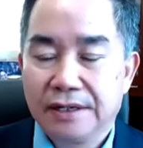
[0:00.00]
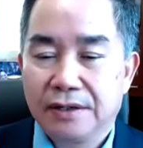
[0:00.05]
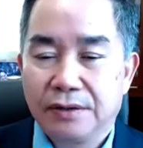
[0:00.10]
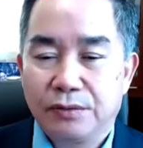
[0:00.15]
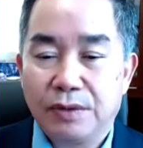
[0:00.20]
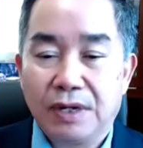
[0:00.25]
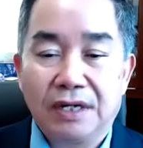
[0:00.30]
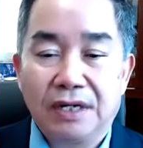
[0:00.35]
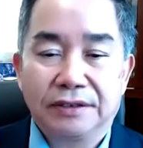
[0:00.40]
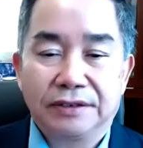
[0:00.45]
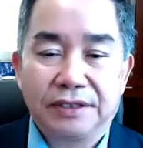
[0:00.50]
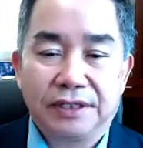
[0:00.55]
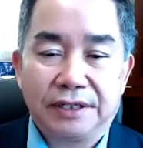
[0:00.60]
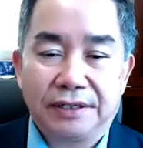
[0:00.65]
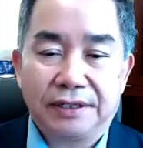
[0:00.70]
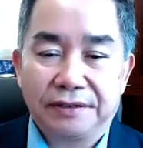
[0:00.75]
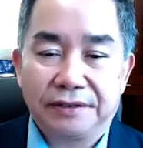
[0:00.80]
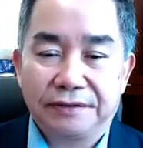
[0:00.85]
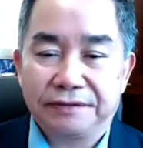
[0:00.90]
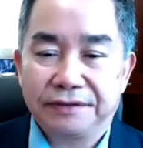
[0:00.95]

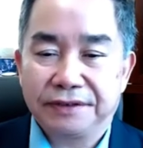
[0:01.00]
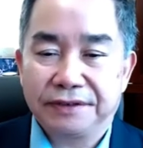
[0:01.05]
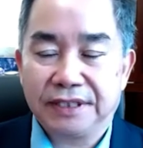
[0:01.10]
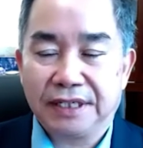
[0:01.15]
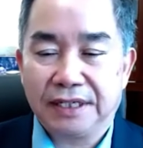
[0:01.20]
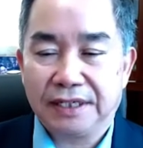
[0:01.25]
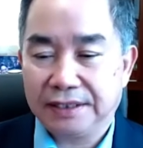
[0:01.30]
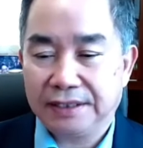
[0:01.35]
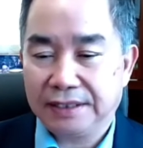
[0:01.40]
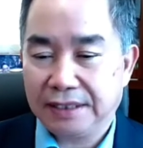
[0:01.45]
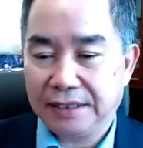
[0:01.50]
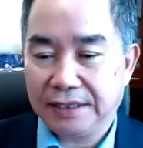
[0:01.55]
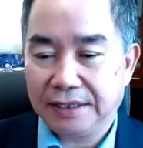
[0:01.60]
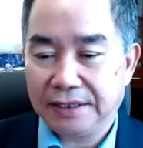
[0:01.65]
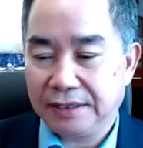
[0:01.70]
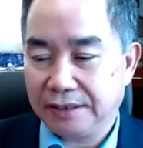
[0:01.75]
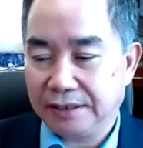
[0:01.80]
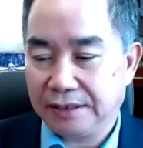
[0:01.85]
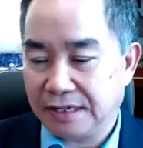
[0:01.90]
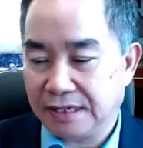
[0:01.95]
relatives,
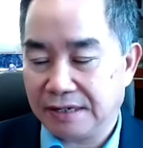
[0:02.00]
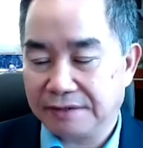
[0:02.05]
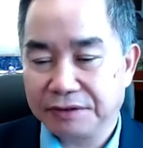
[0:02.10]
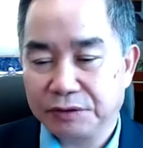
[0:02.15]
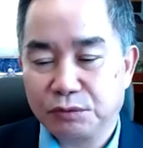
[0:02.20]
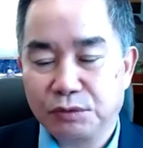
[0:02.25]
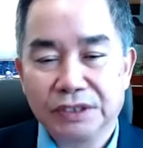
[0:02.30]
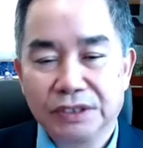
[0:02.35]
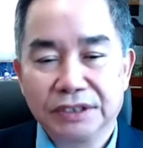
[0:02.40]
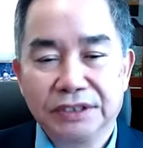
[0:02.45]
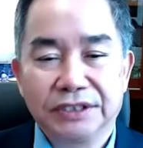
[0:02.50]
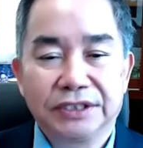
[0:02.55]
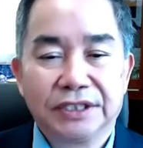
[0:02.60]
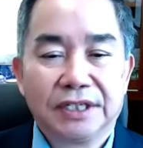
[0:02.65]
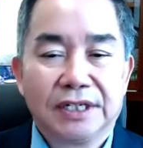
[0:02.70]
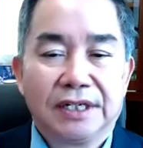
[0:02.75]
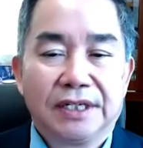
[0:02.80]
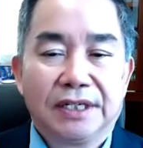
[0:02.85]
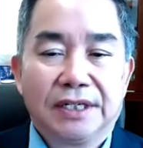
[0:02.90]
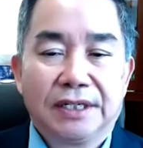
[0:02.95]
and their loved ones,
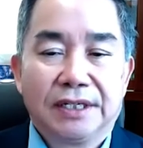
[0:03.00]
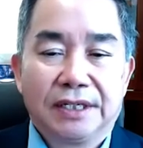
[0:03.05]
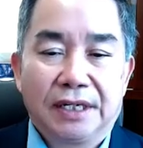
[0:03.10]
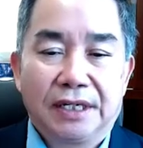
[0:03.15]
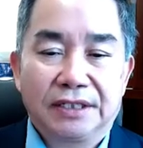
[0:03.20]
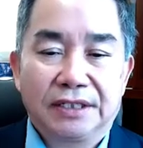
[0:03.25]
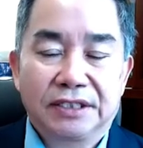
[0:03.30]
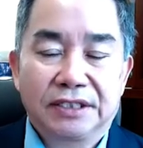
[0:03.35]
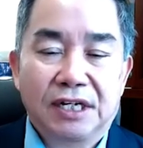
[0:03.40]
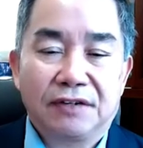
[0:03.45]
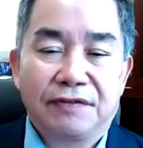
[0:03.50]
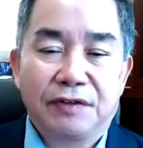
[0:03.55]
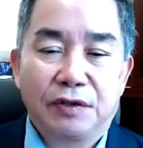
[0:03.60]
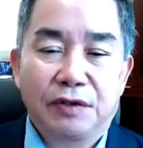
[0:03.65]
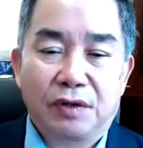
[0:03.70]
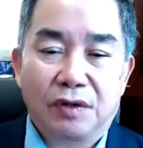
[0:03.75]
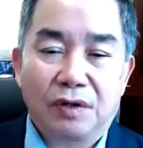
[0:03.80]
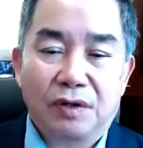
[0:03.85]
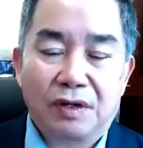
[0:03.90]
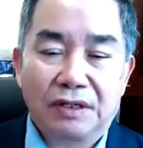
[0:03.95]
suffered
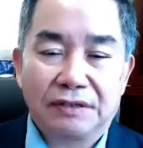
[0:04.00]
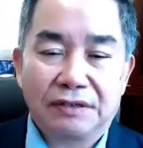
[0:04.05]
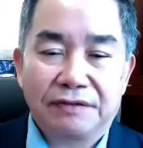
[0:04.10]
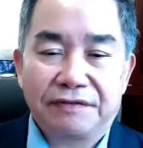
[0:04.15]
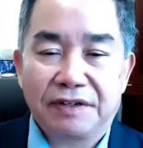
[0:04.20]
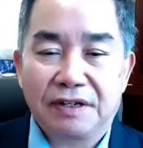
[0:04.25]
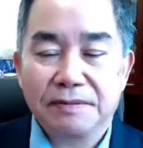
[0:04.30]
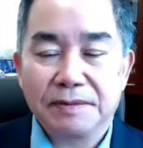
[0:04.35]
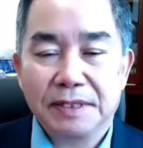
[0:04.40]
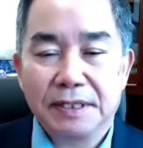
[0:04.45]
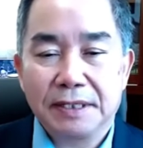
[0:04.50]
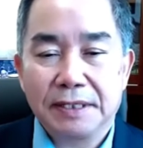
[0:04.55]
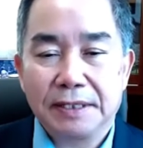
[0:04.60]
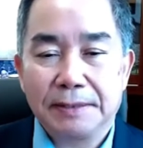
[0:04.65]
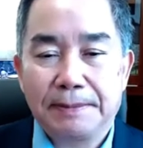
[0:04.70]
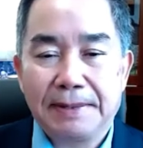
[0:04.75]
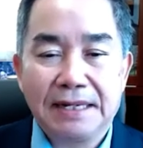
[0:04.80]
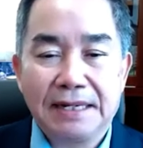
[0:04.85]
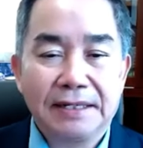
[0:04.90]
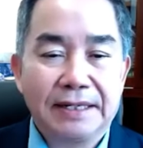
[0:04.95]
a lot from
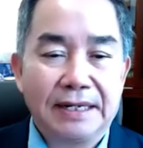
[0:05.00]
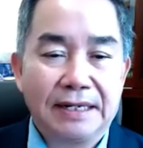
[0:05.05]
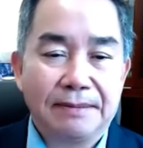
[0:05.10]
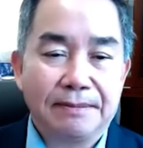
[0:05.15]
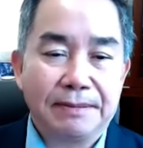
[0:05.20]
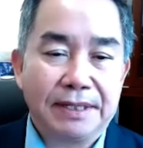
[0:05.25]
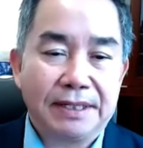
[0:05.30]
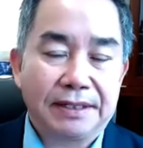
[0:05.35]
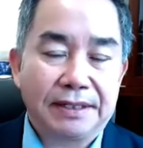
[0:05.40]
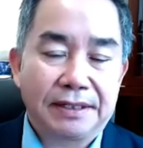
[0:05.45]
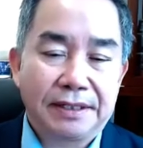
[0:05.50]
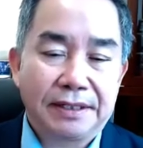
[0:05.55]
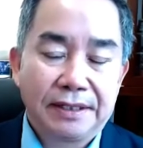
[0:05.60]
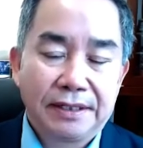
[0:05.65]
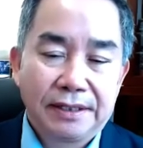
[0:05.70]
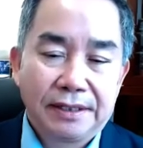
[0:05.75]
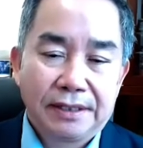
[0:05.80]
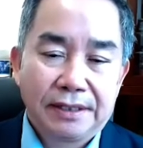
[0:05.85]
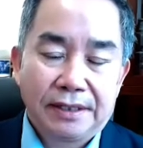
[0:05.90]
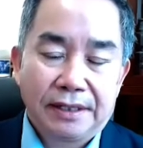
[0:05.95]
the pandemic.
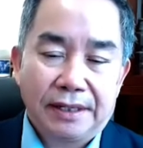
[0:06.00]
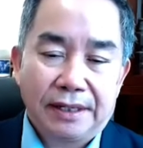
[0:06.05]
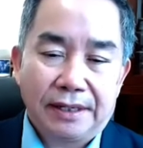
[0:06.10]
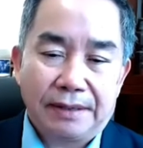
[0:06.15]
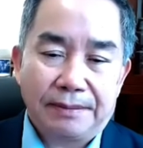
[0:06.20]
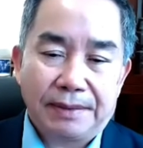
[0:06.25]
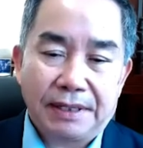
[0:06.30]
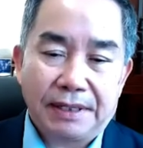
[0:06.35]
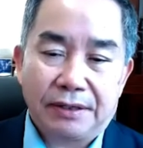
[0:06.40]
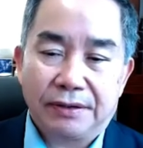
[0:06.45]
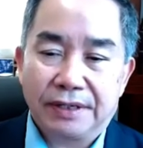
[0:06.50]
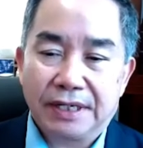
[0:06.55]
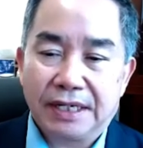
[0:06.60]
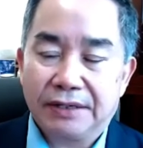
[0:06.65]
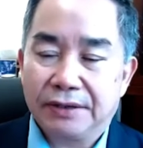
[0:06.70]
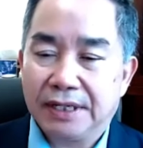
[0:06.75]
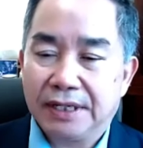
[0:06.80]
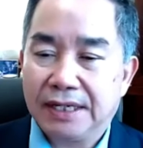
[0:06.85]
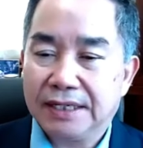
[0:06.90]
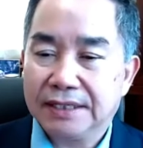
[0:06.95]
But on the
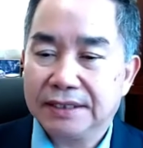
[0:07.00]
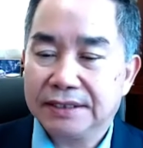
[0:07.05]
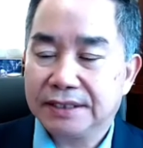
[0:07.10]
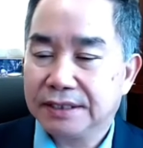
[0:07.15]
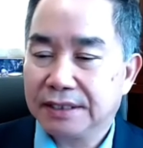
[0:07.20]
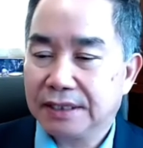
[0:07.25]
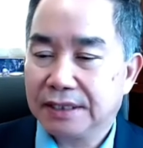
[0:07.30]
other hand,